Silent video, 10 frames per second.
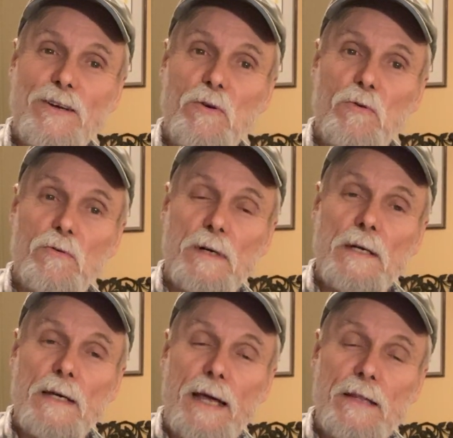
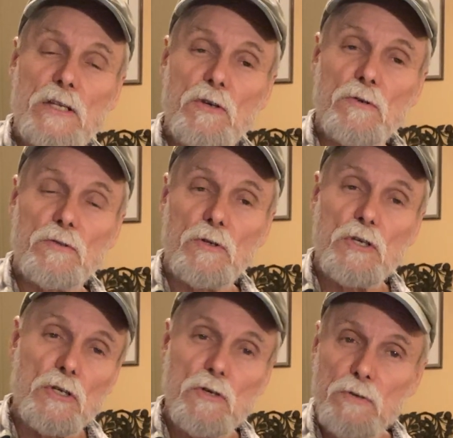Cool. And then so you
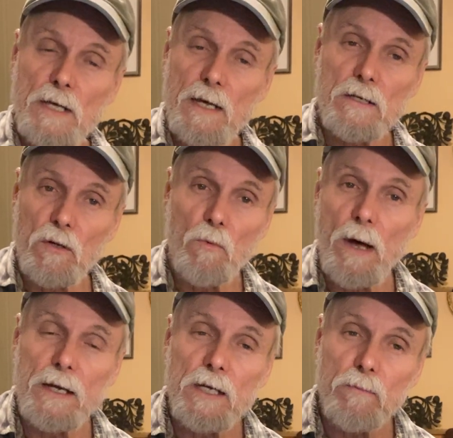could use that,
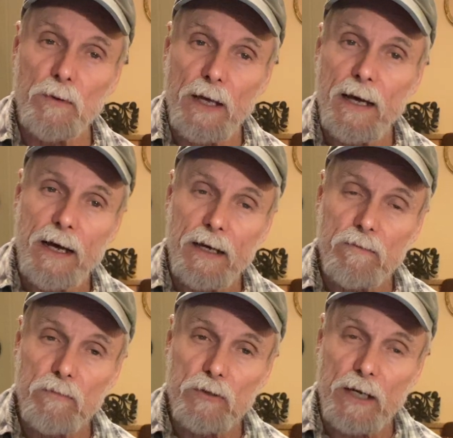wind up with a
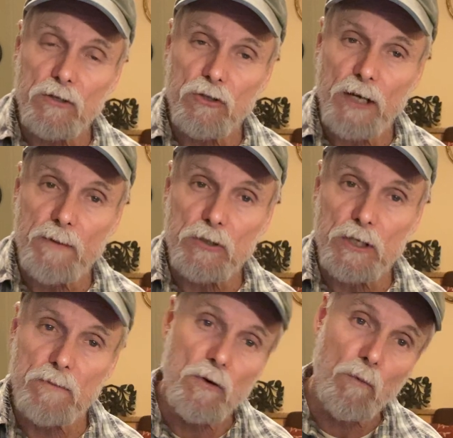high, changing shapes
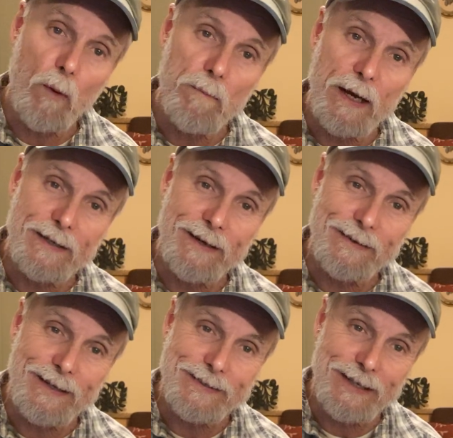instead of moving way back down
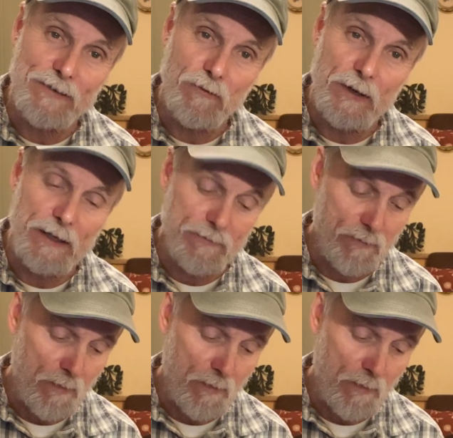to that 2nd fret.